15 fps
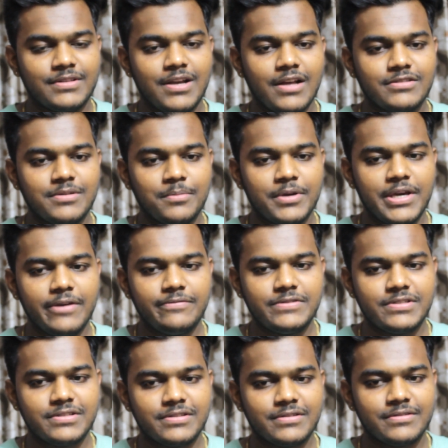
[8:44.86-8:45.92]
Got some
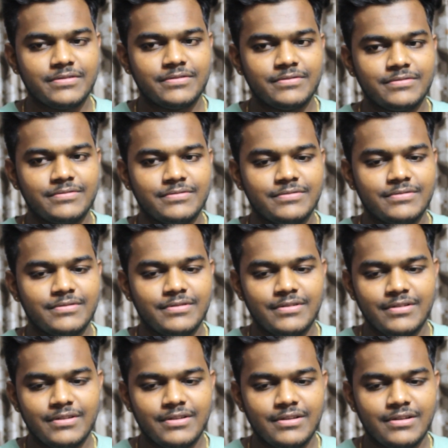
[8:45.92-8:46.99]
gifts.
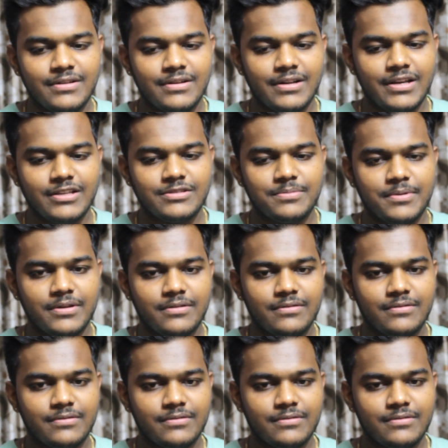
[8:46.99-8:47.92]
Nice, man.